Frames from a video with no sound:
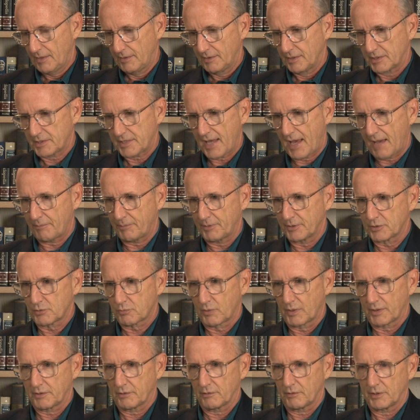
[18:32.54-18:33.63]
This
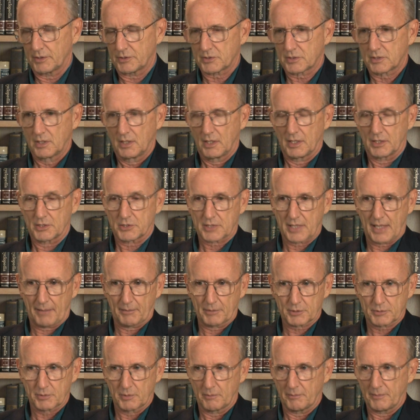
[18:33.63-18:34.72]
happens whether it's
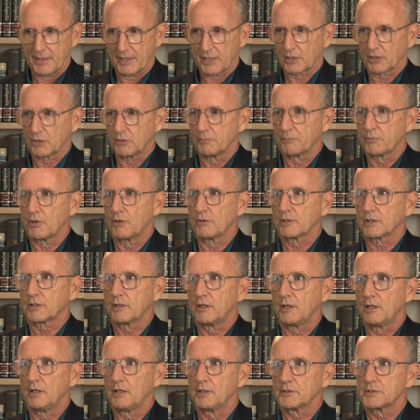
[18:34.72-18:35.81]
establishment medical
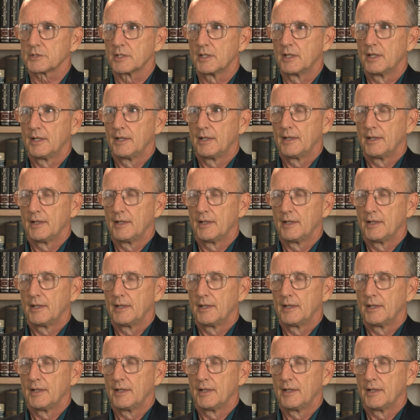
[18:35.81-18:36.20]
protocols.